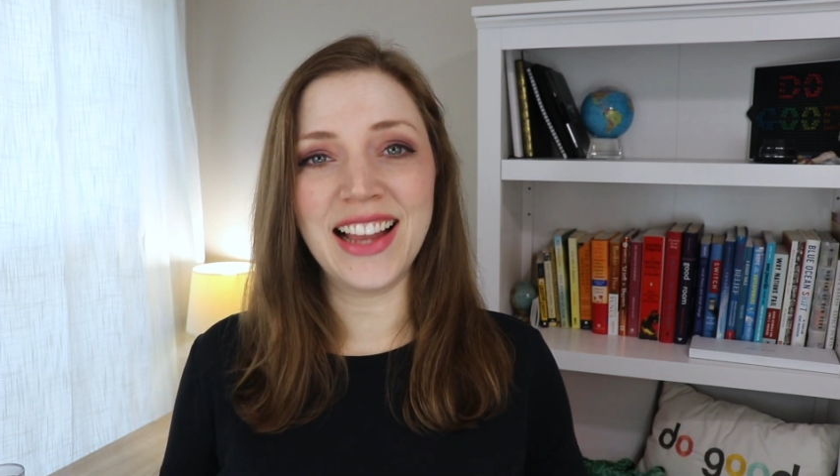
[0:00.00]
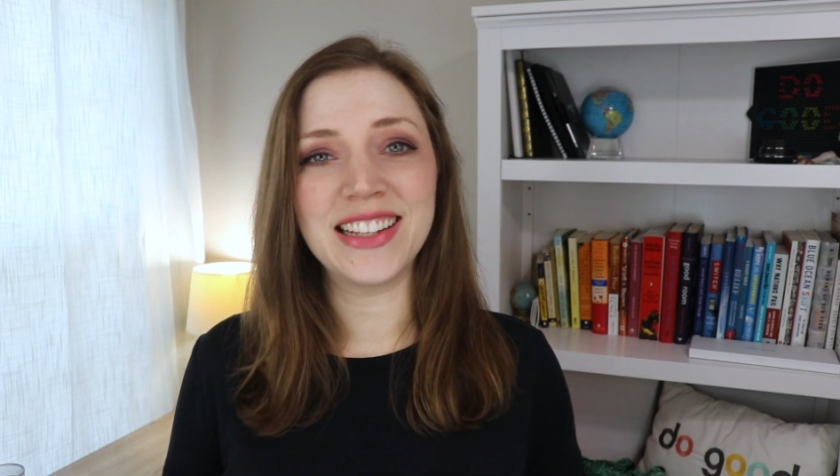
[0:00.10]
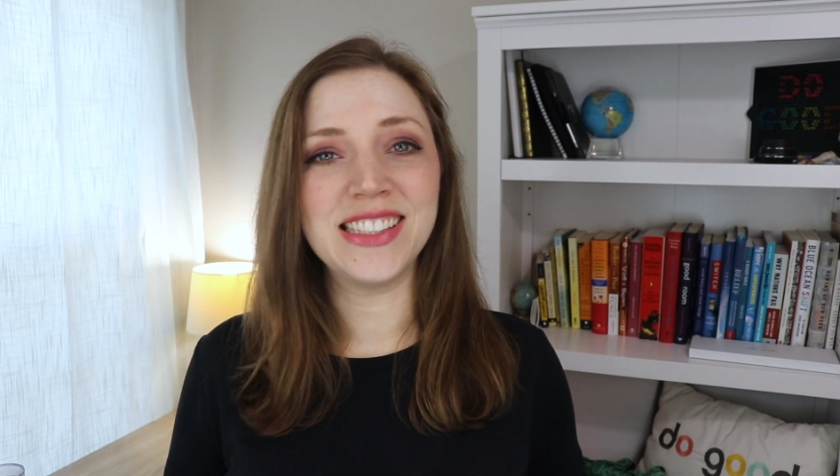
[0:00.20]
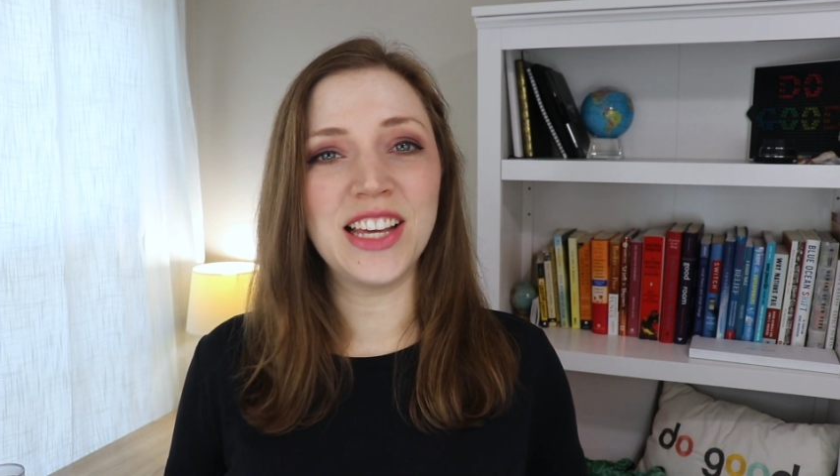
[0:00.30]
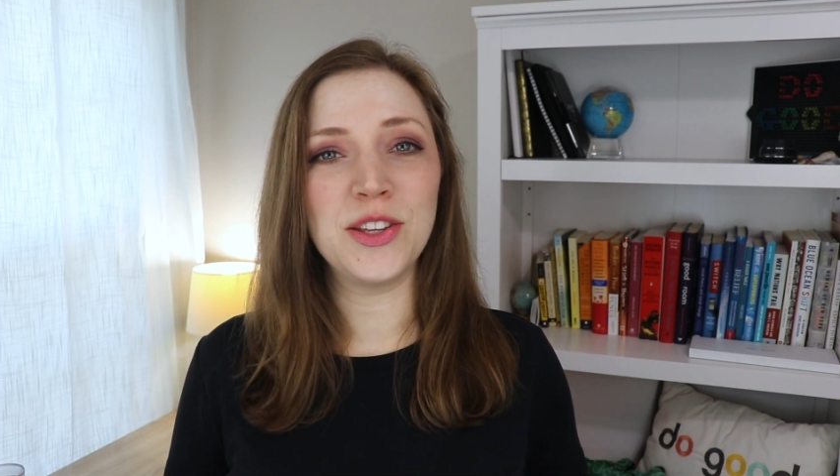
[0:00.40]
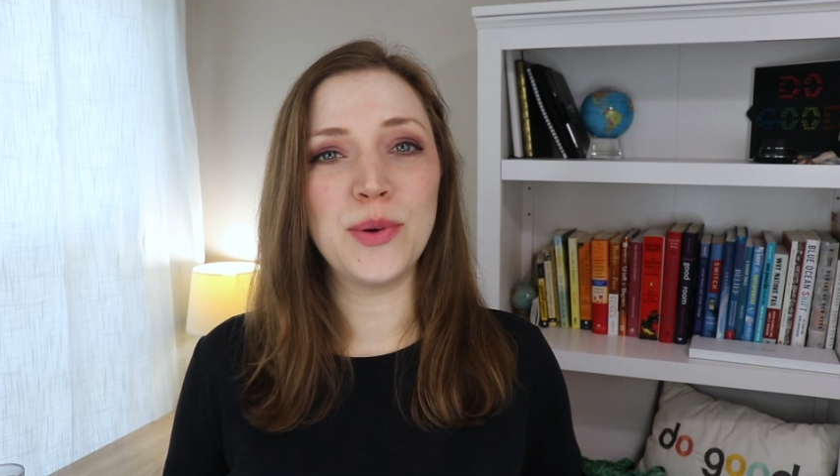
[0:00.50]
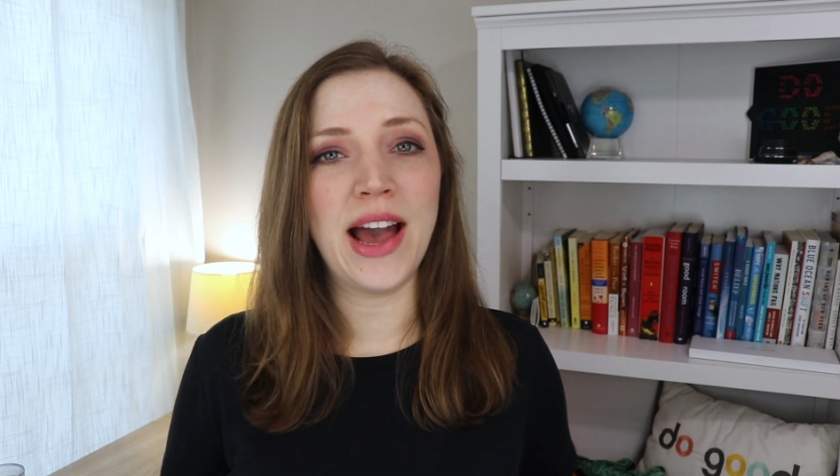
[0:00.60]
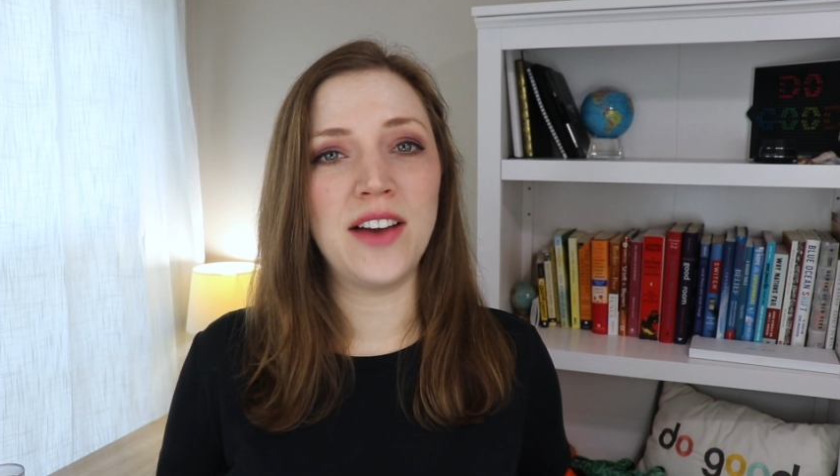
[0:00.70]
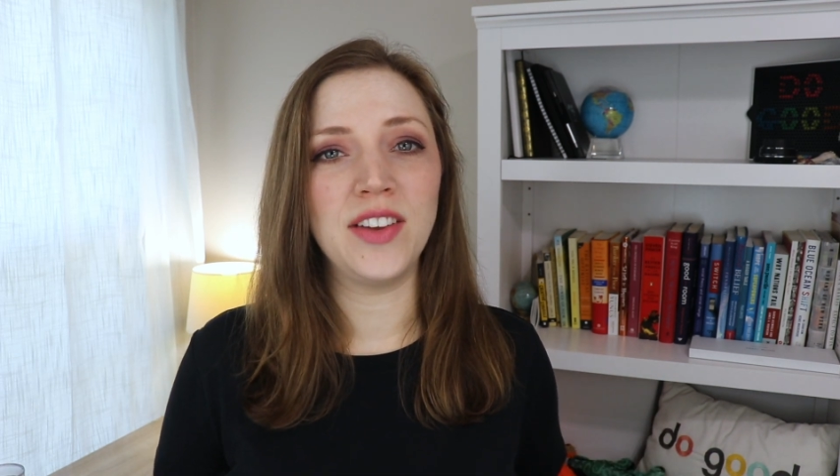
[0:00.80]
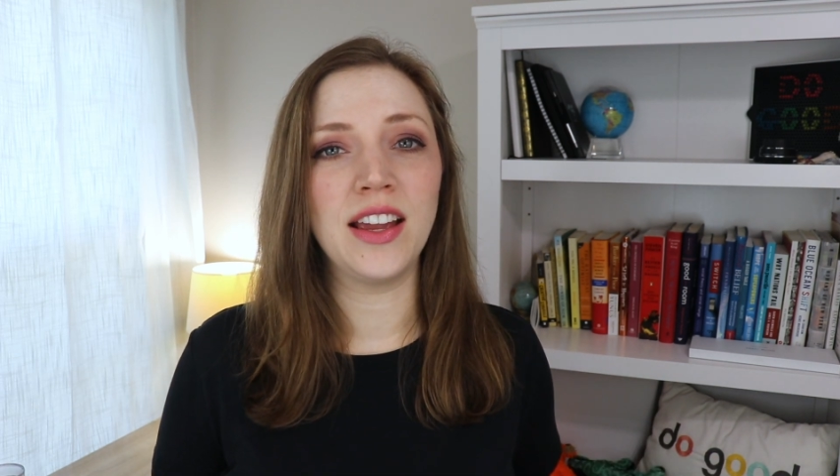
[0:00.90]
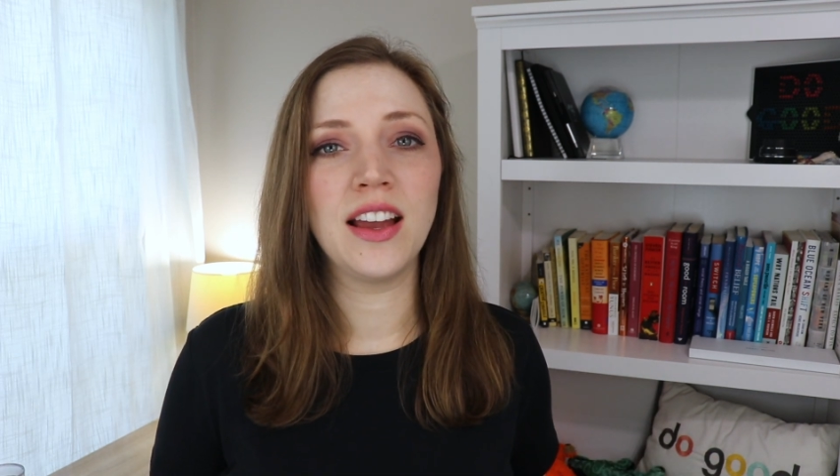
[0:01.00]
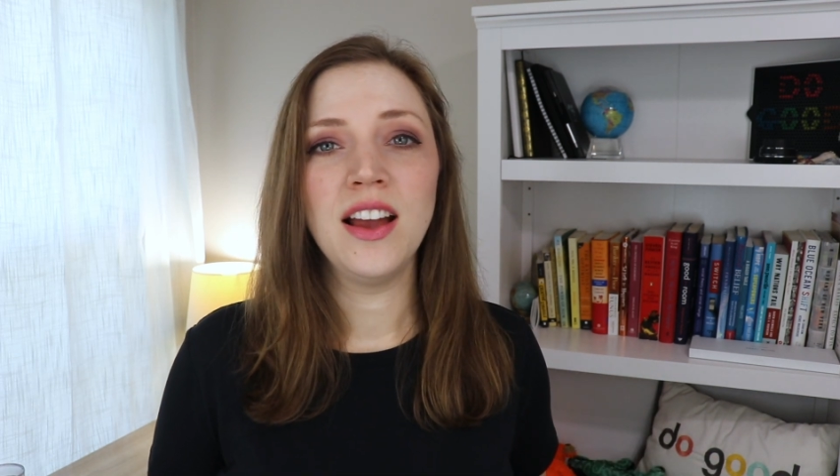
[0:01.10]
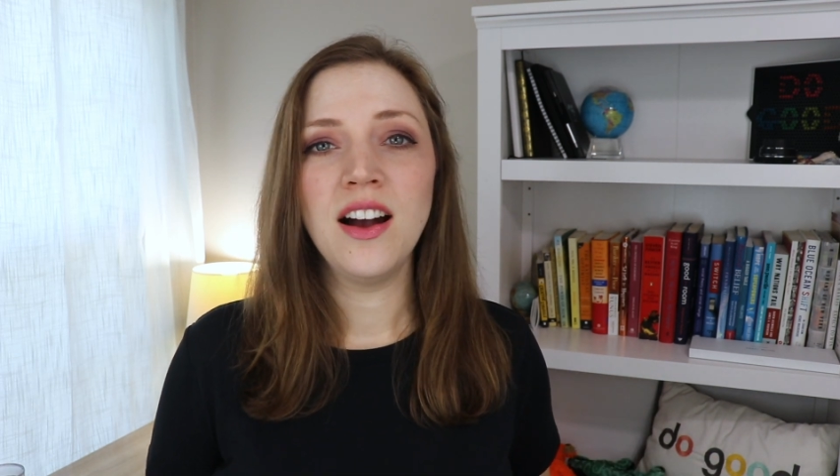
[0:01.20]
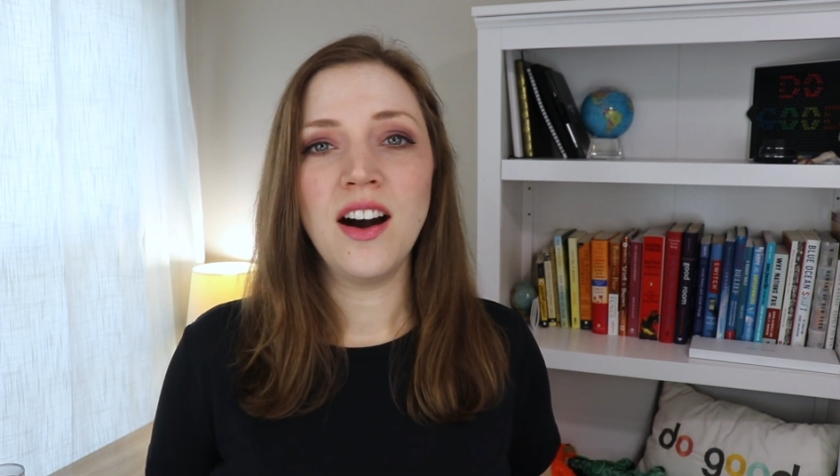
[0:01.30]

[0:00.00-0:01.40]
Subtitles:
I can tell you having